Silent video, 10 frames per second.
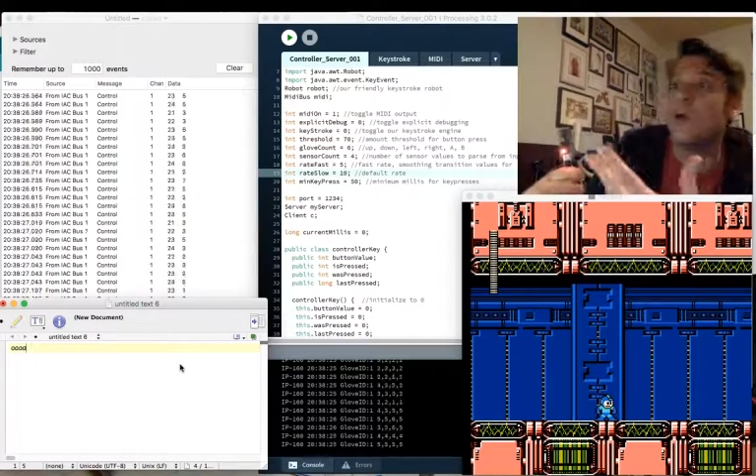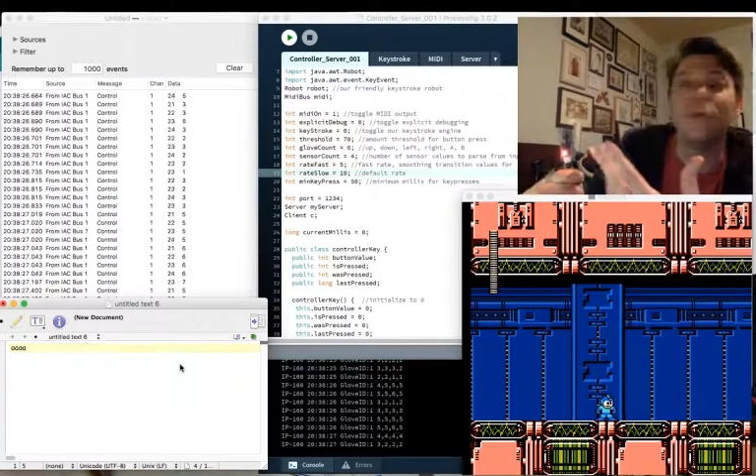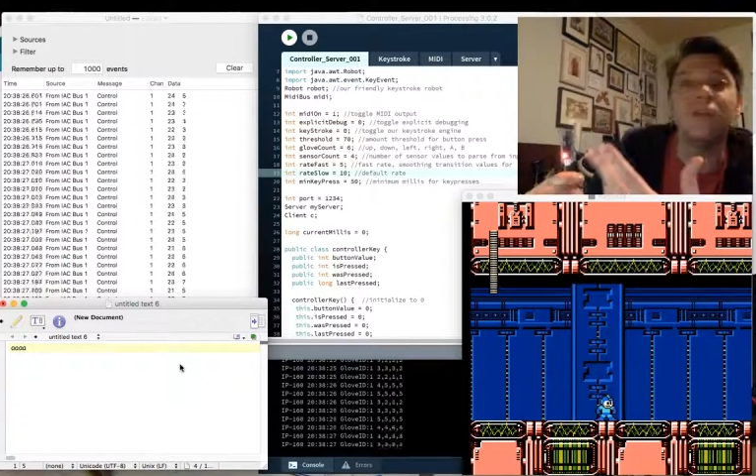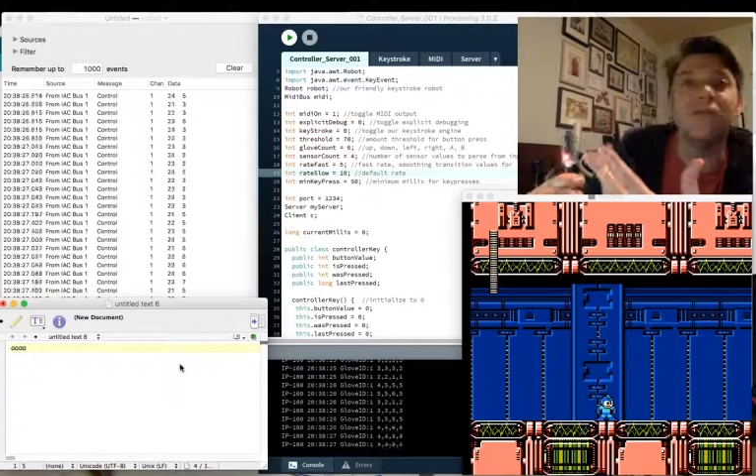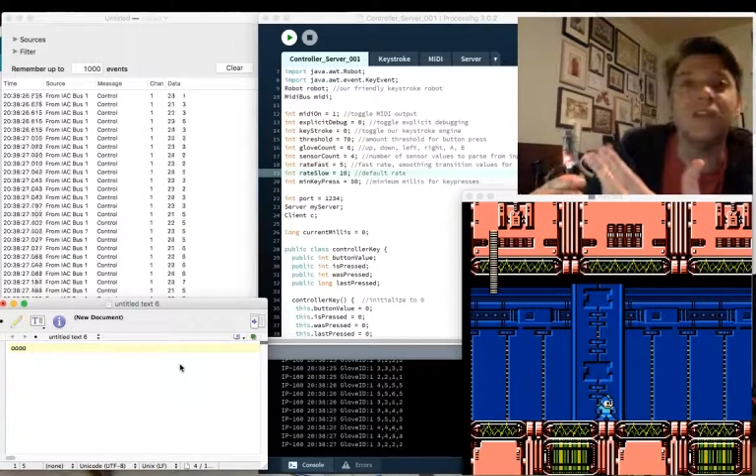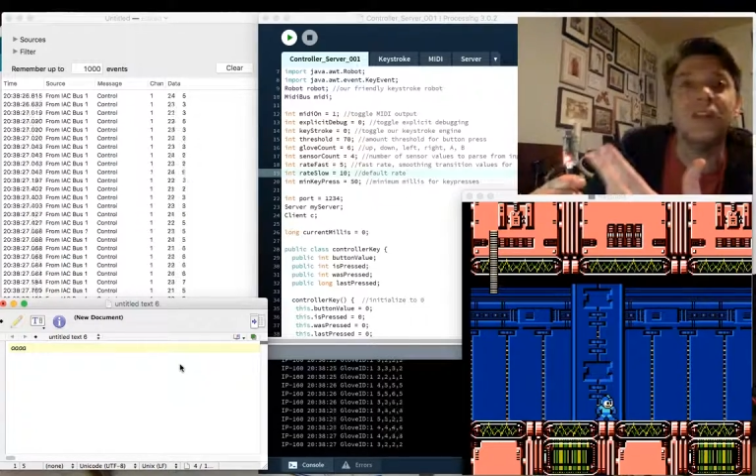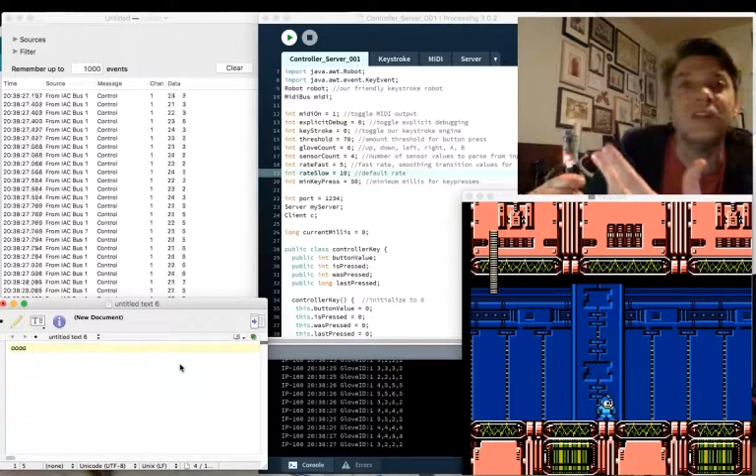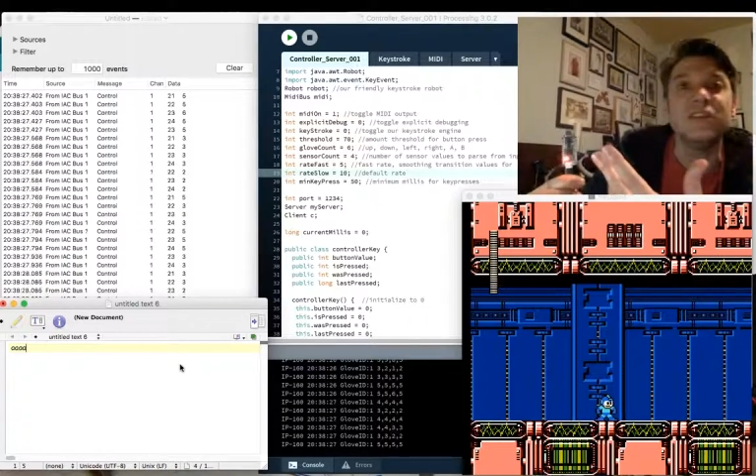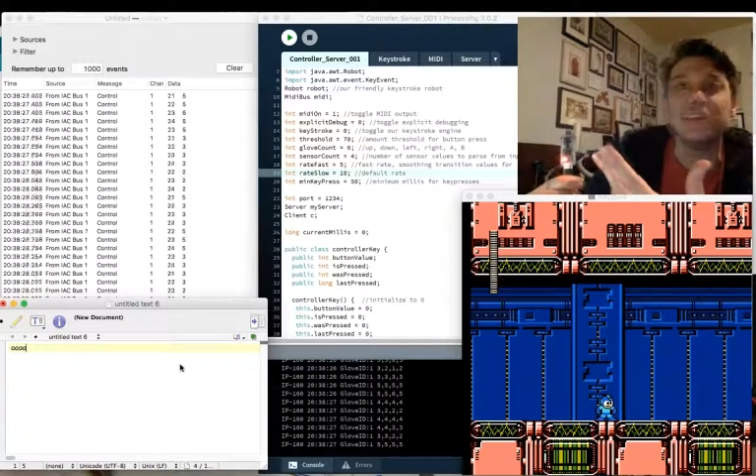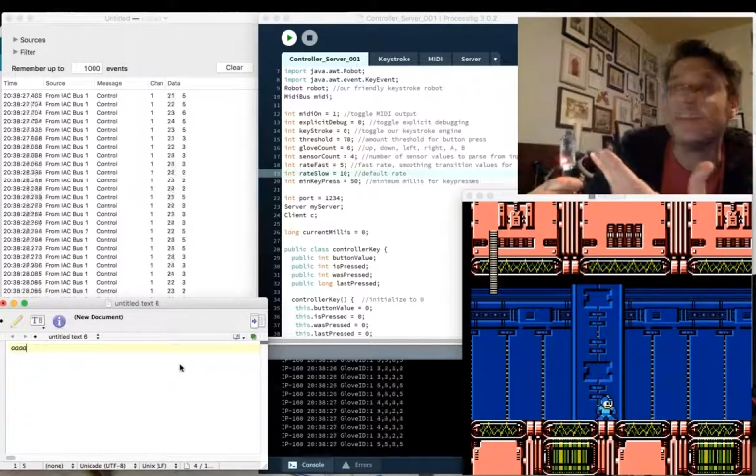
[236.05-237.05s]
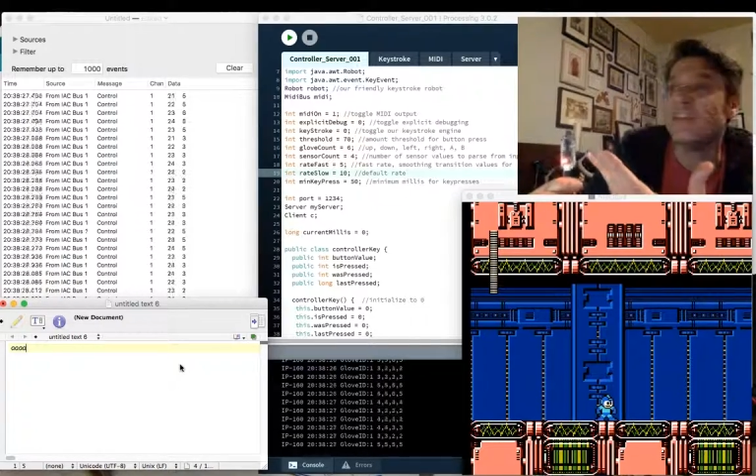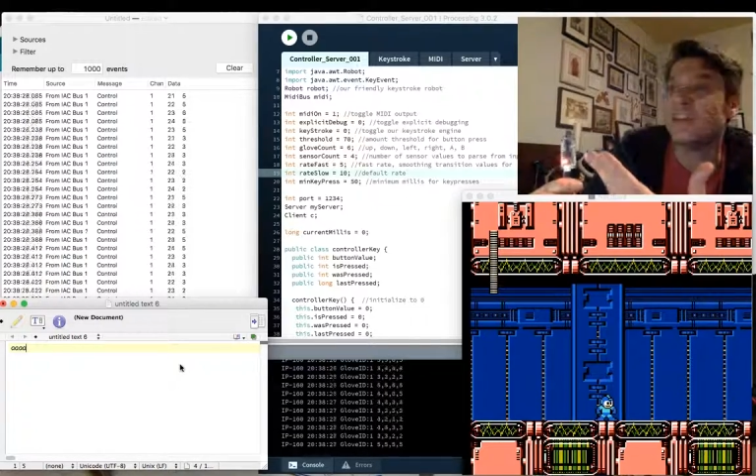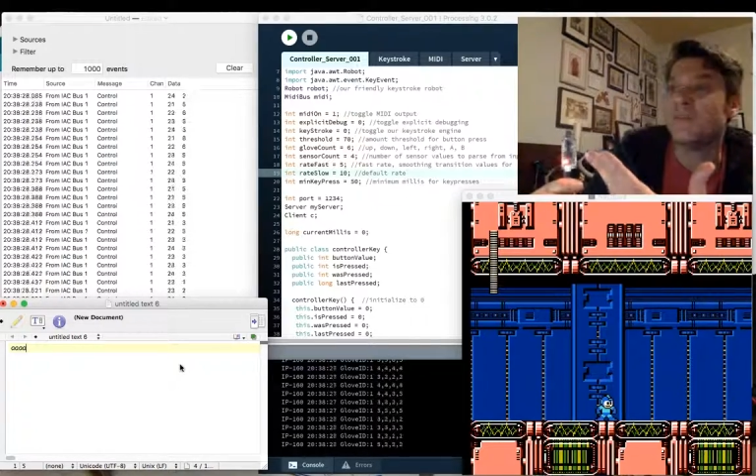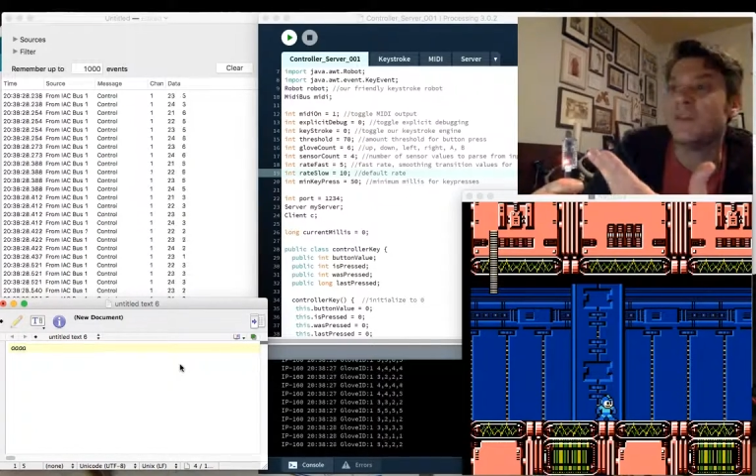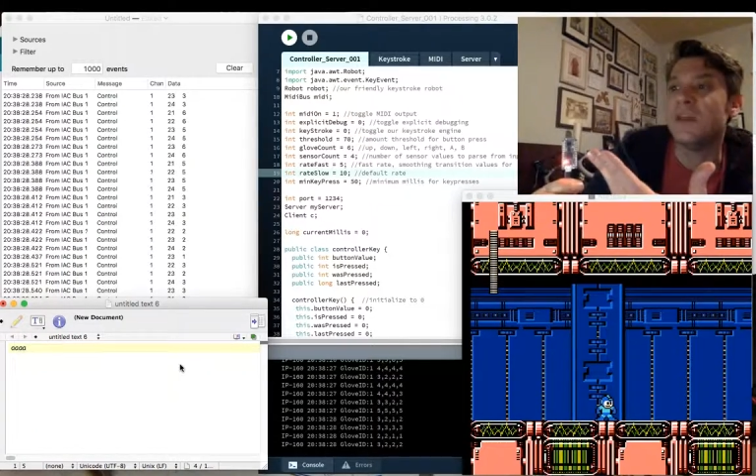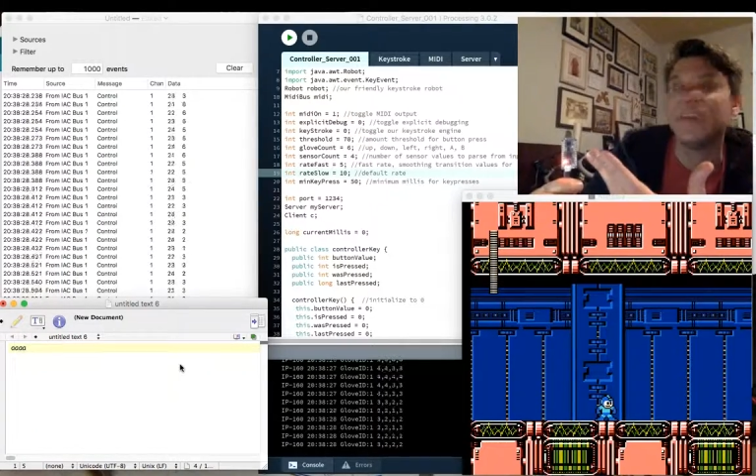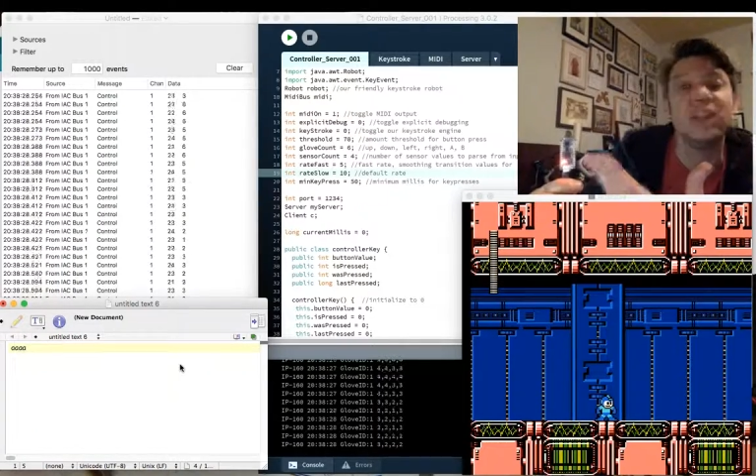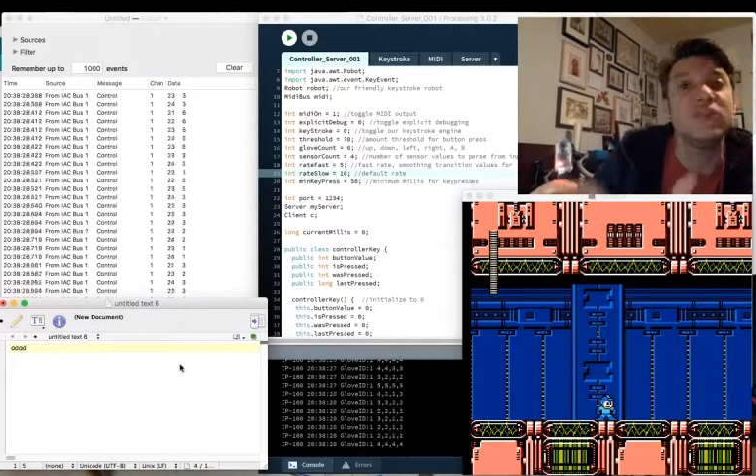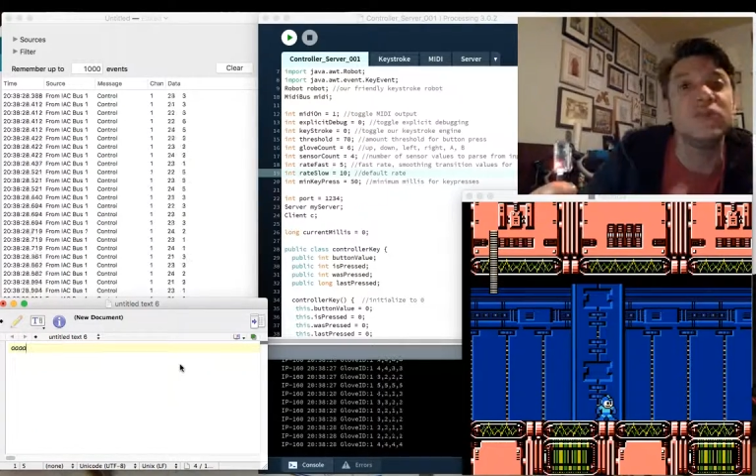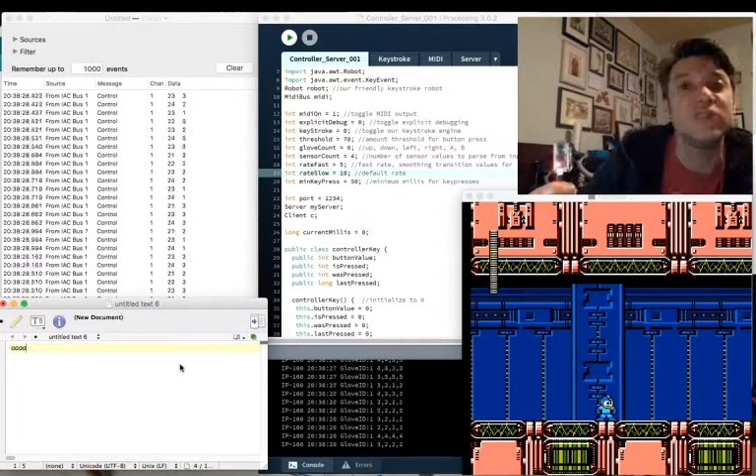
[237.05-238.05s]
one of these
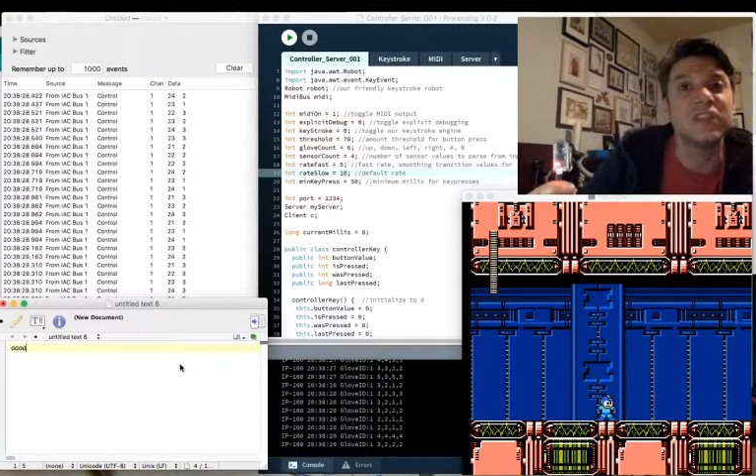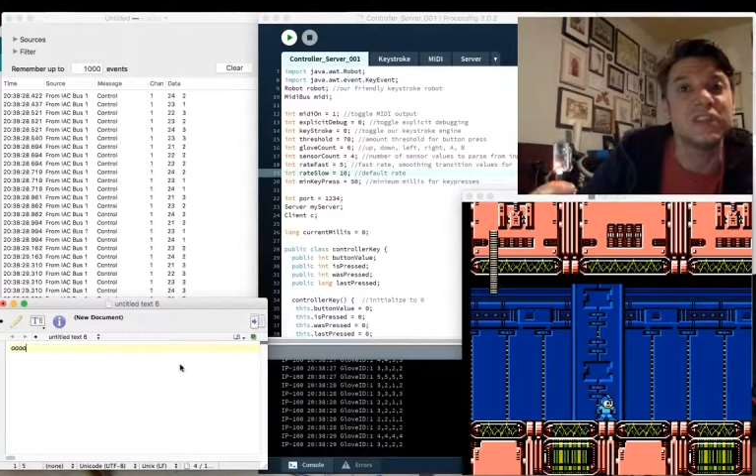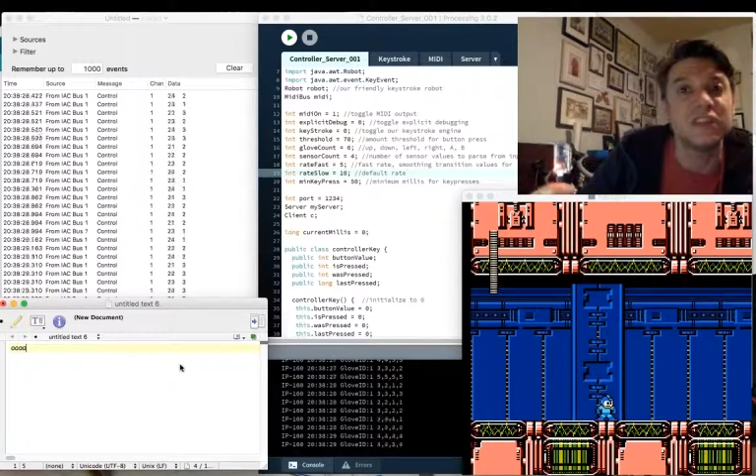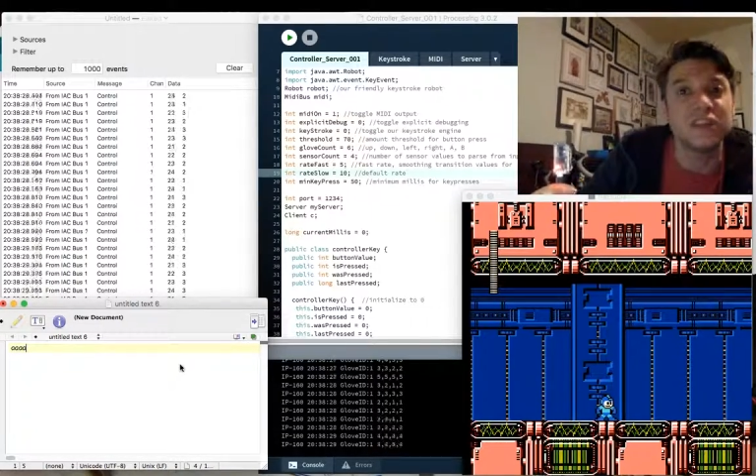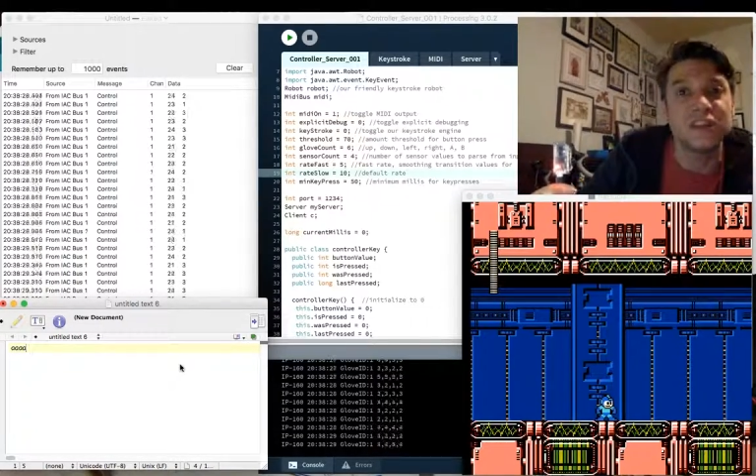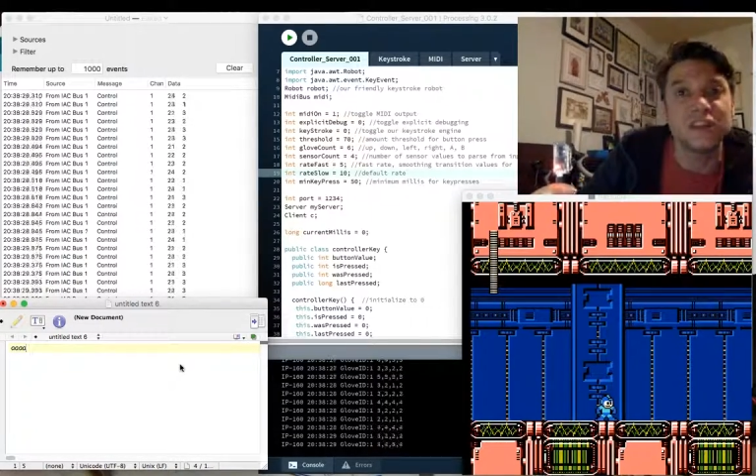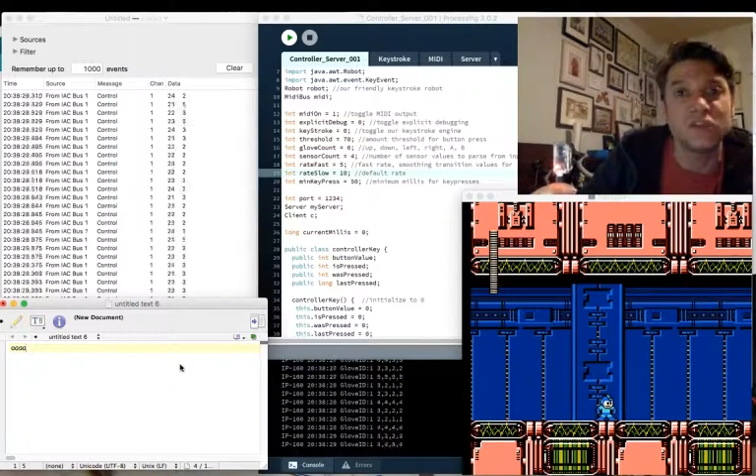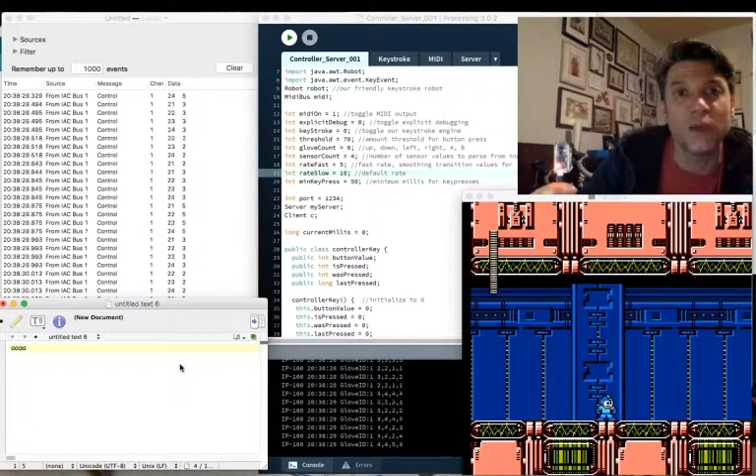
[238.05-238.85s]
ESP8266